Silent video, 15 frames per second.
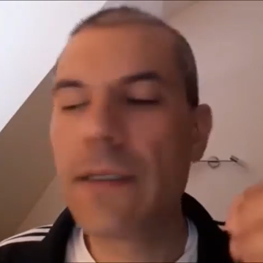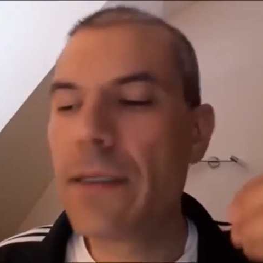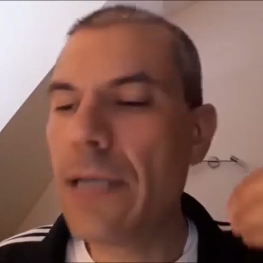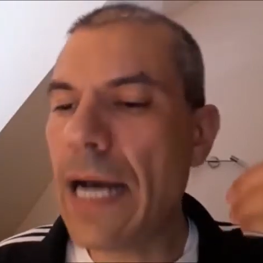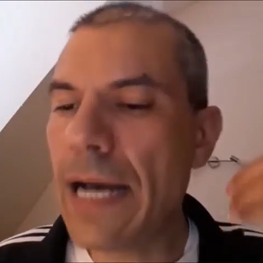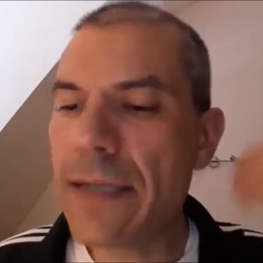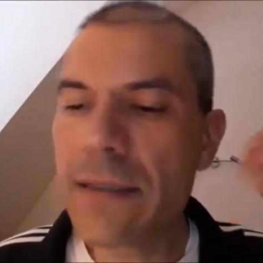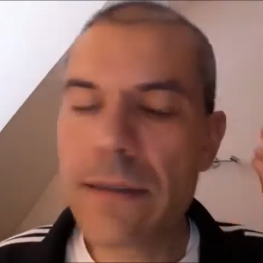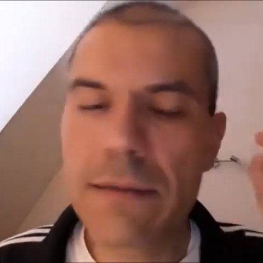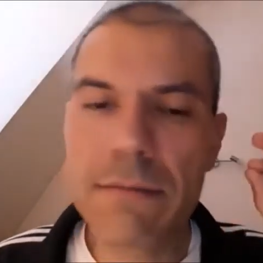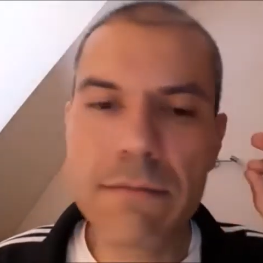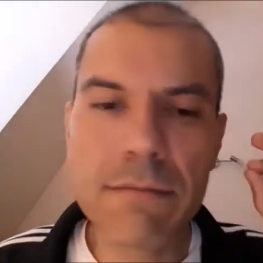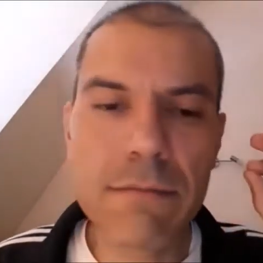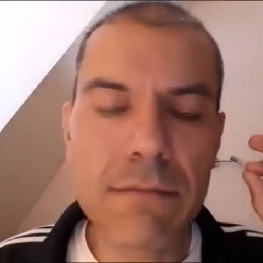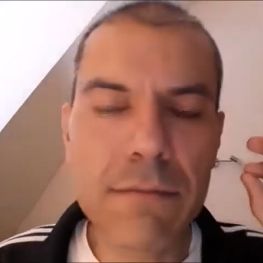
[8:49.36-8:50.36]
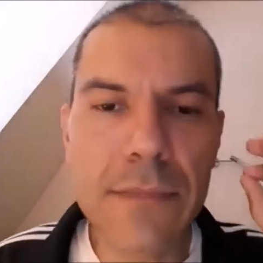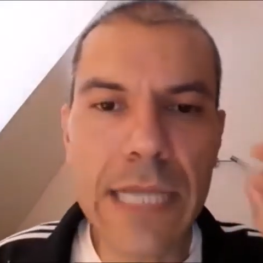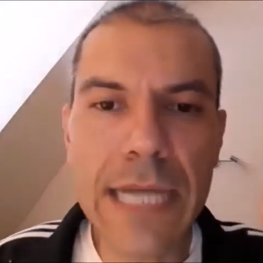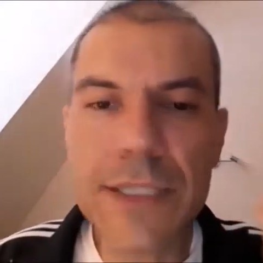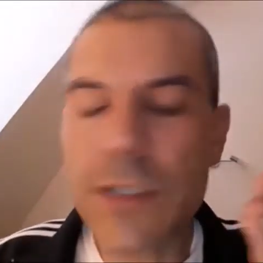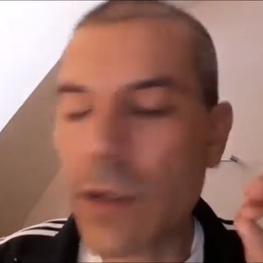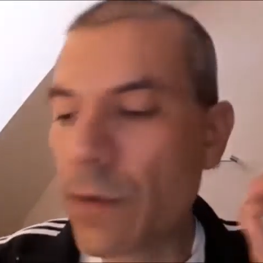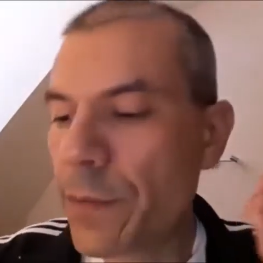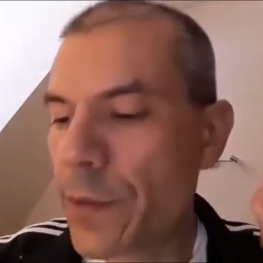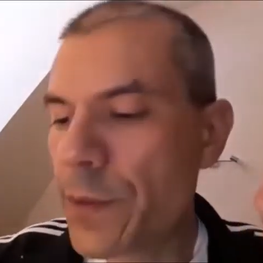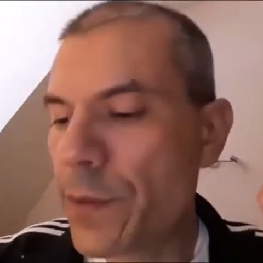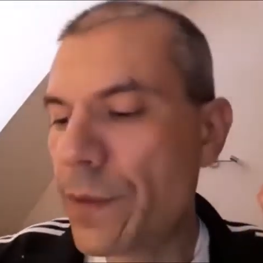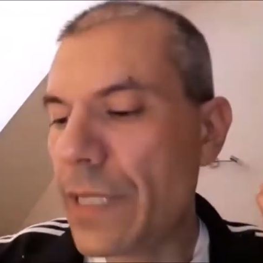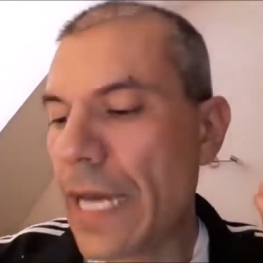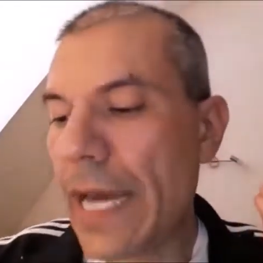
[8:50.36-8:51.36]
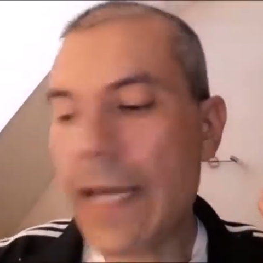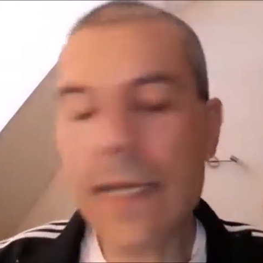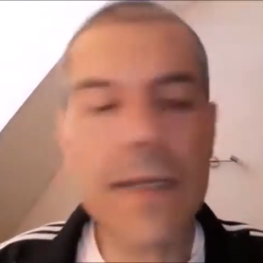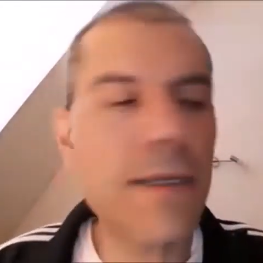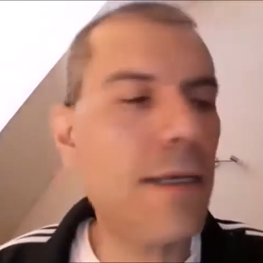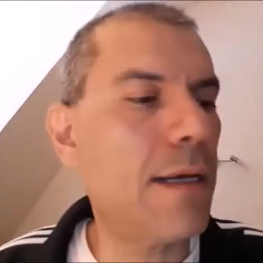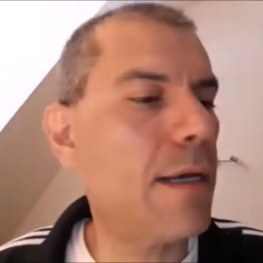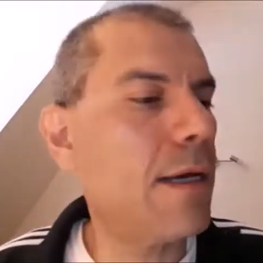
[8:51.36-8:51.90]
Guys, that's all for today.